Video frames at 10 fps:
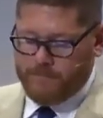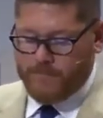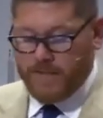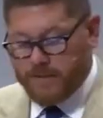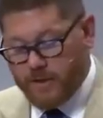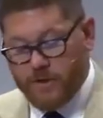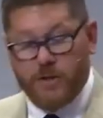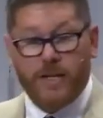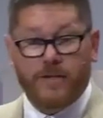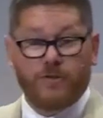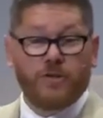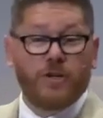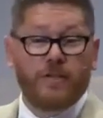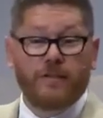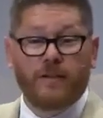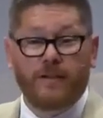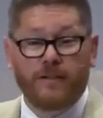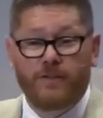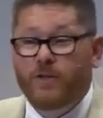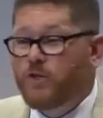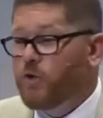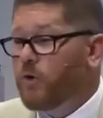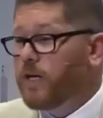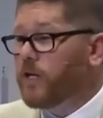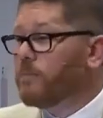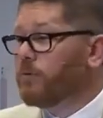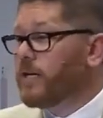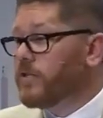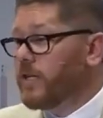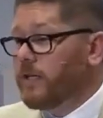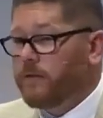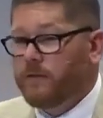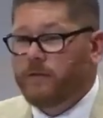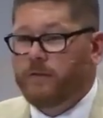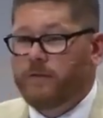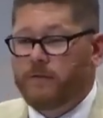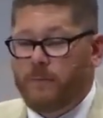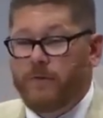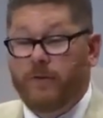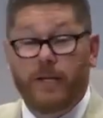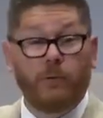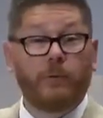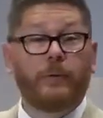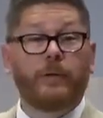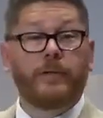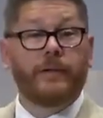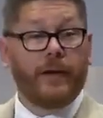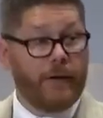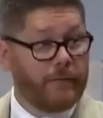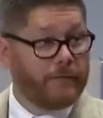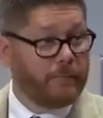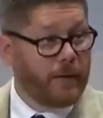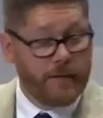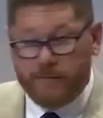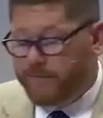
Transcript: Is he telling you that it's good to, to enjoy good preaching? Some of you are like, well, we wouldn't know, but.